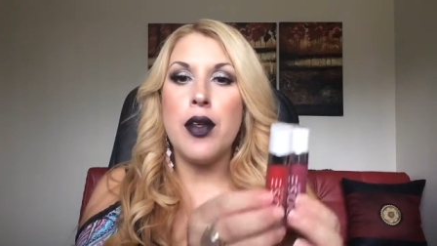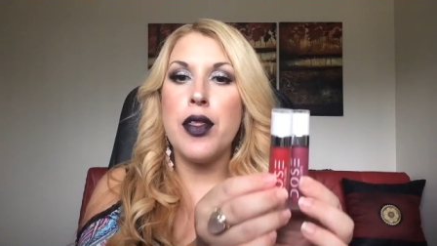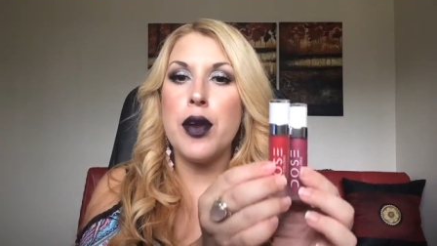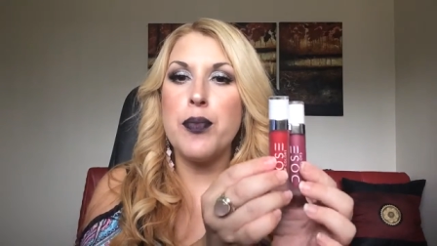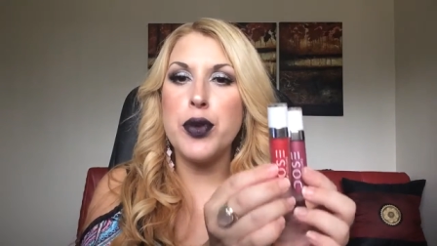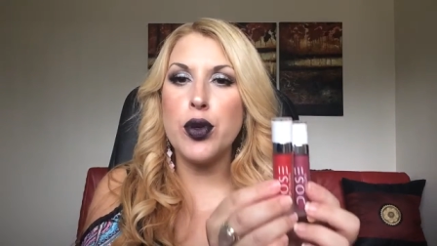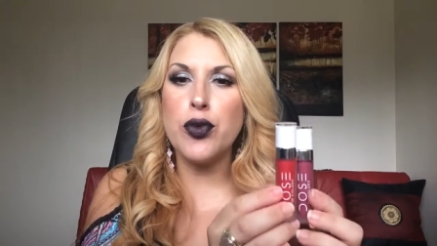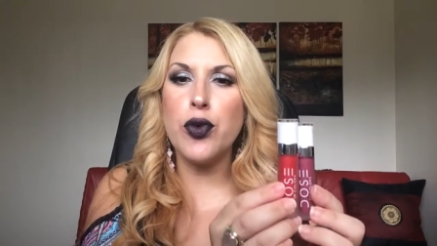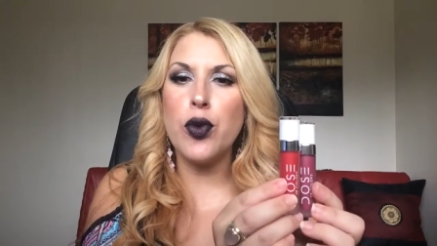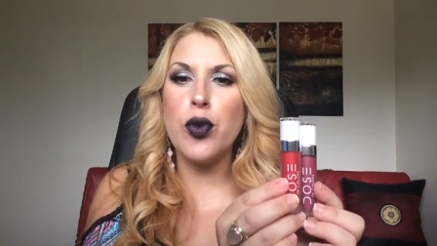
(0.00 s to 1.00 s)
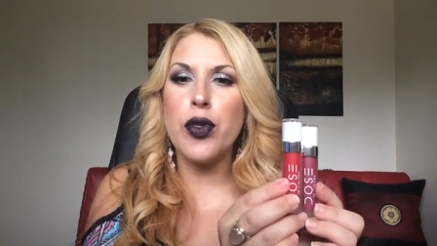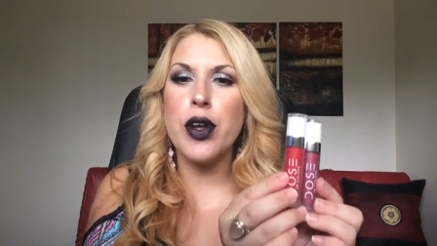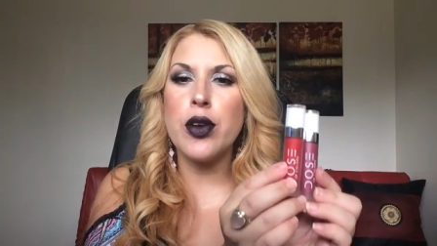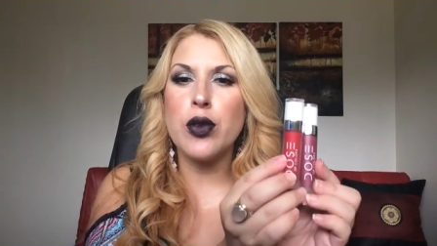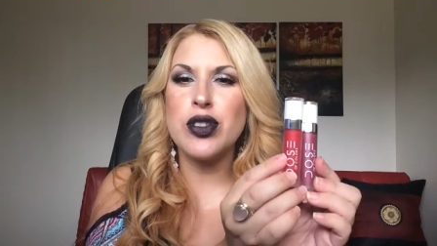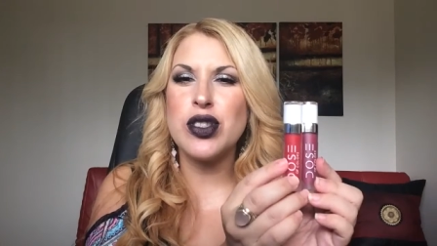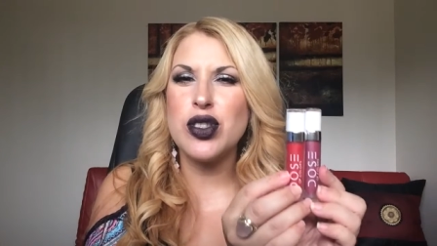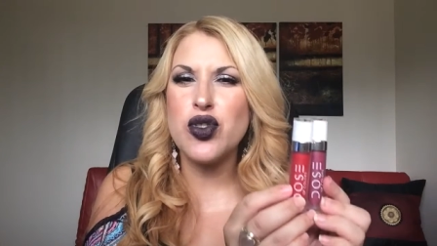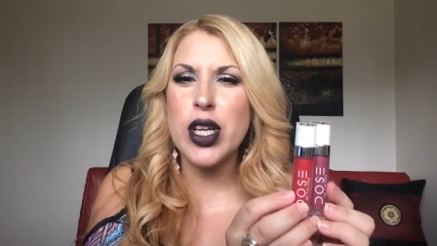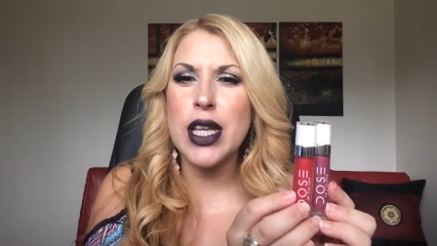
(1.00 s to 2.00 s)
They're beautiful, they're not
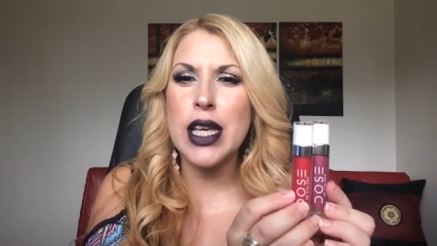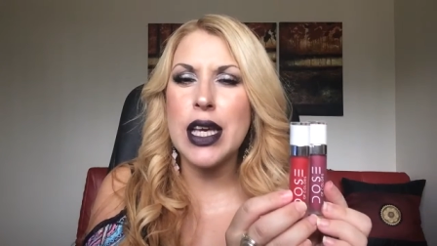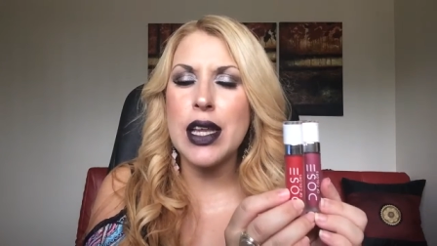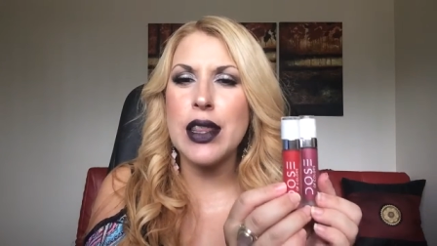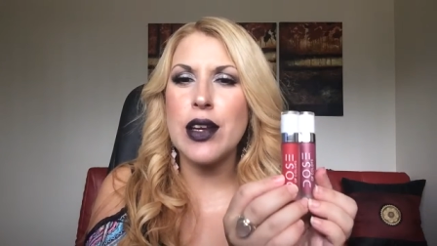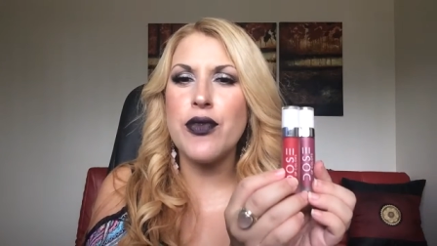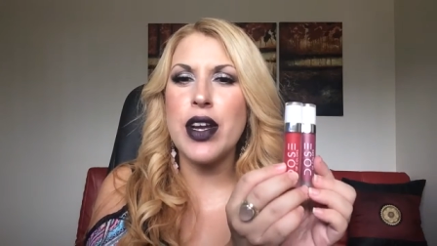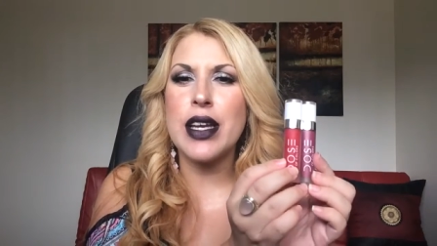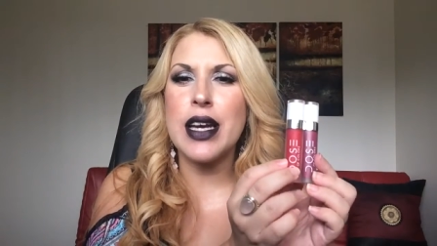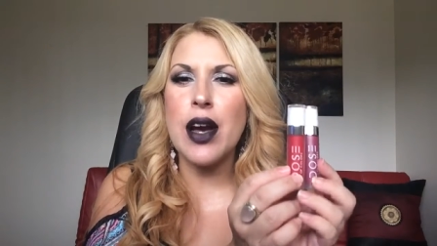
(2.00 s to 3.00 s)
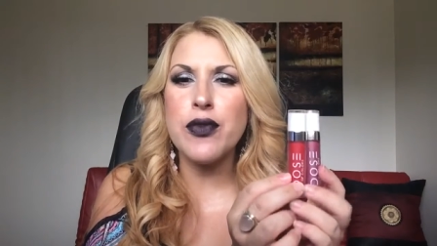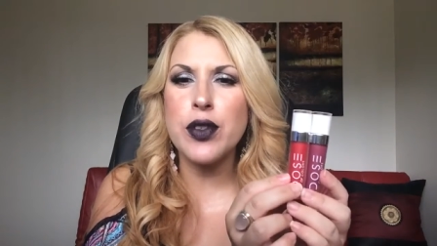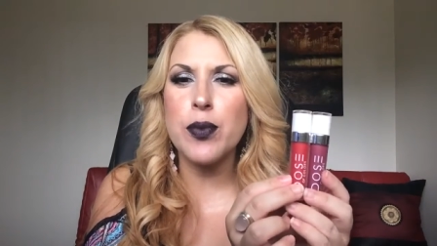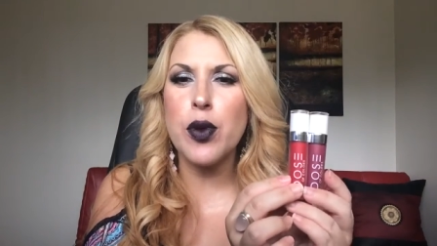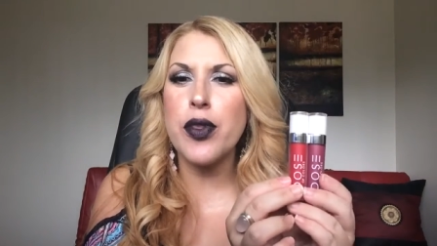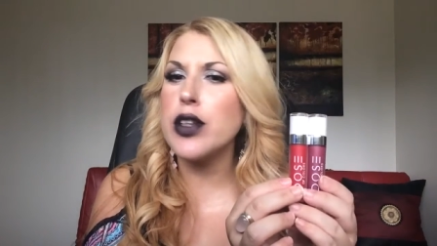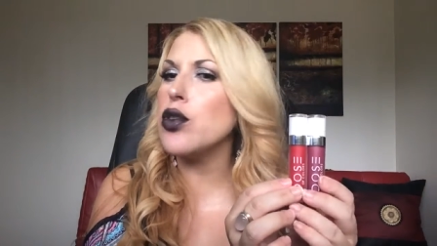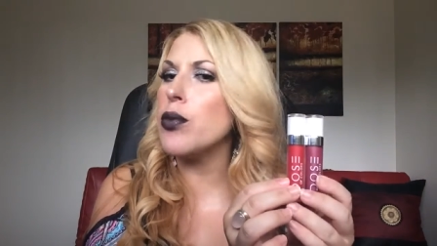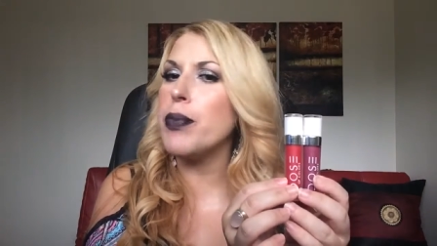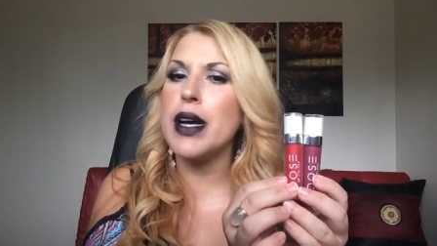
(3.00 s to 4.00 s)
streaky, they're very comfortable, they
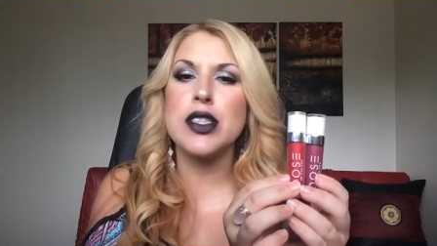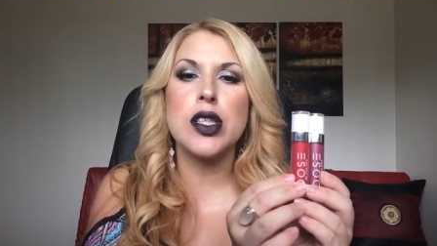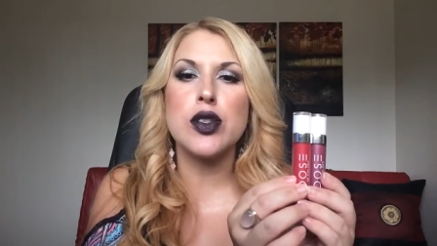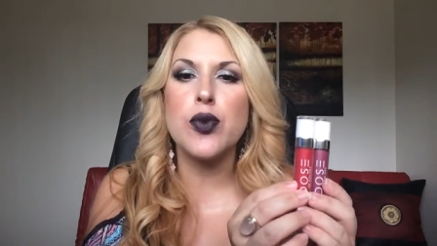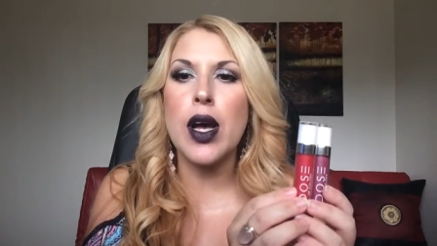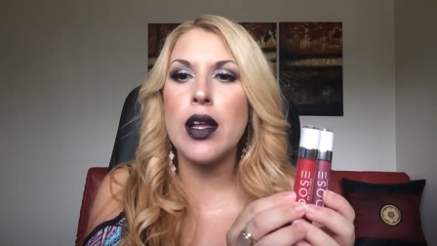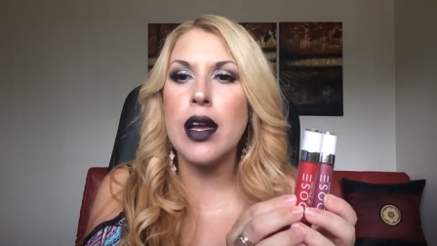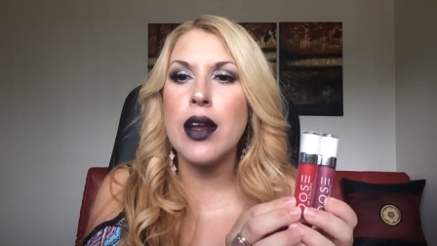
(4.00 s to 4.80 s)
don't budge as well,